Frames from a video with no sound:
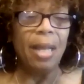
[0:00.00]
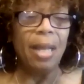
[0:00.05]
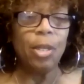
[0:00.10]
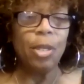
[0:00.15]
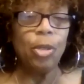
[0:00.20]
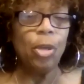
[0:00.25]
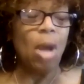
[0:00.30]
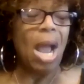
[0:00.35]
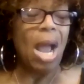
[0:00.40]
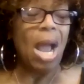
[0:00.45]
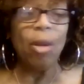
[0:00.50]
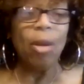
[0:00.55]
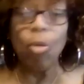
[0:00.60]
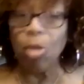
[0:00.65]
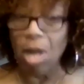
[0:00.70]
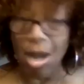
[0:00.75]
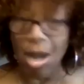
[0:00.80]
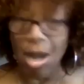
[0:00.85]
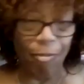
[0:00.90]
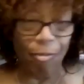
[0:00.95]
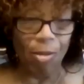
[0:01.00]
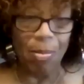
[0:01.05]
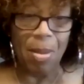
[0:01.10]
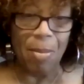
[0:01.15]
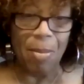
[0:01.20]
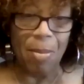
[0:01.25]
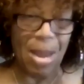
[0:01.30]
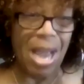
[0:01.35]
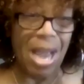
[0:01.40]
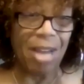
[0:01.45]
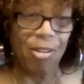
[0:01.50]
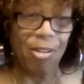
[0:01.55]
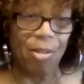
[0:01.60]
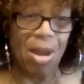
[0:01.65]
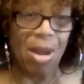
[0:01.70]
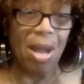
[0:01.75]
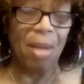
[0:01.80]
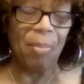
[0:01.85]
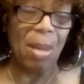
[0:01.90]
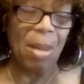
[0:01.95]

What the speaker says: don't come from a background.